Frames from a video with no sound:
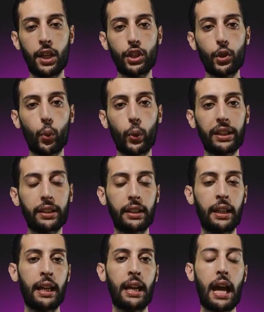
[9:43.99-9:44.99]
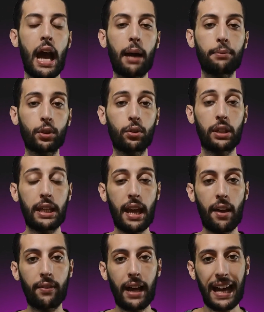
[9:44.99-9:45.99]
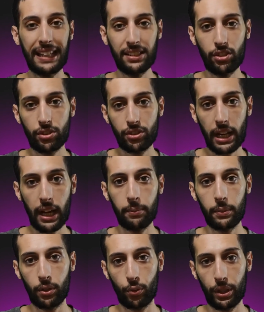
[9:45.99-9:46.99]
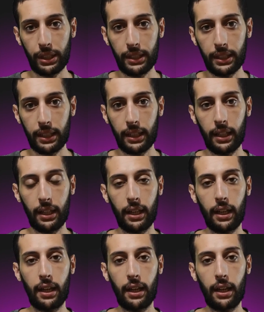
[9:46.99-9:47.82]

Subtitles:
you will absolutely have an easier time reading